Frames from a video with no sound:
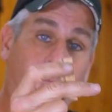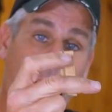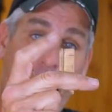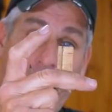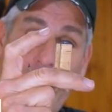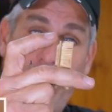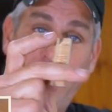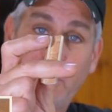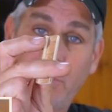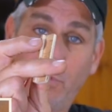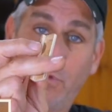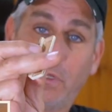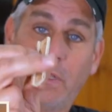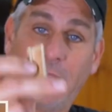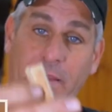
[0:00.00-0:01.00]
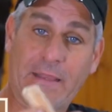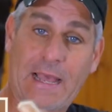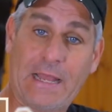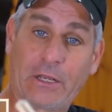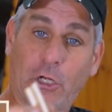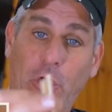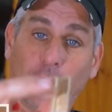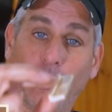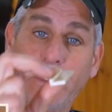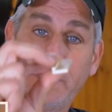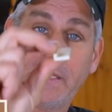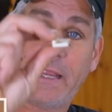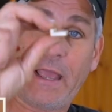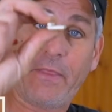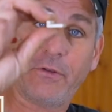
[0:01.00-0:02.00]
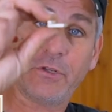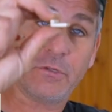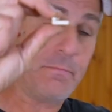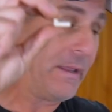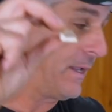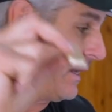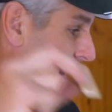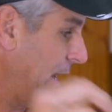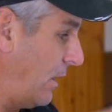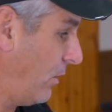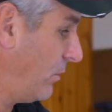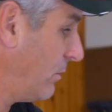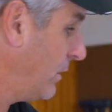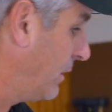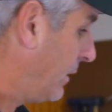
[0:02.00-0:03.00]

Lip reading: Make a piece of wood like that and glue it together, just make an L.